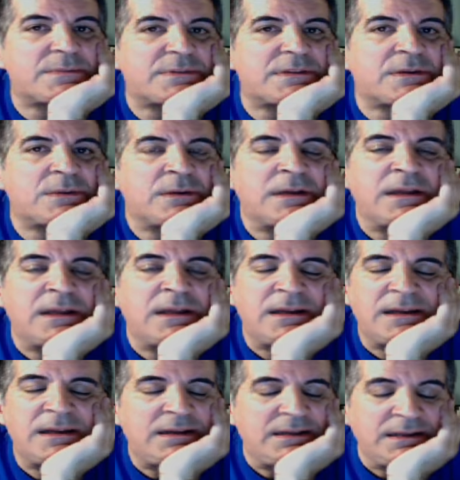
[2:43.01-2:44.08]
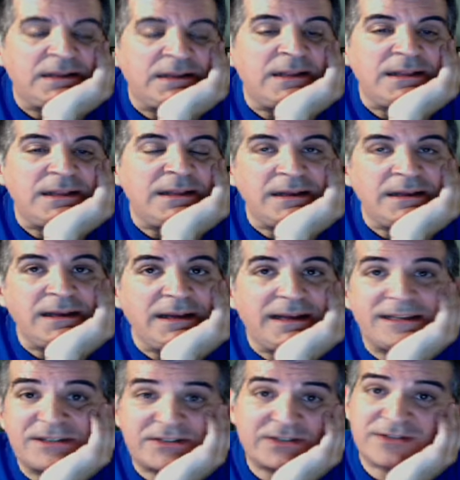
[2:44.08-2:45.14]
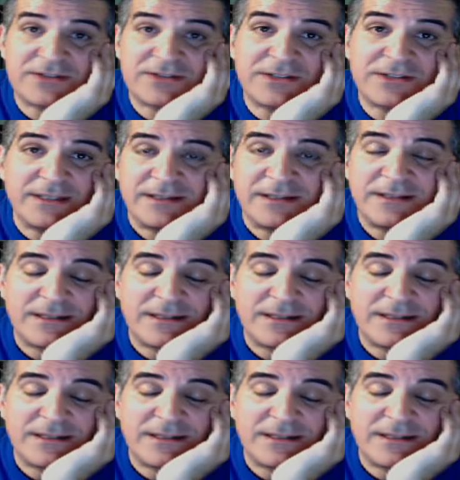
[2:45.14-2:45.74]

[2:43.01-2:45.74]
So it's just good.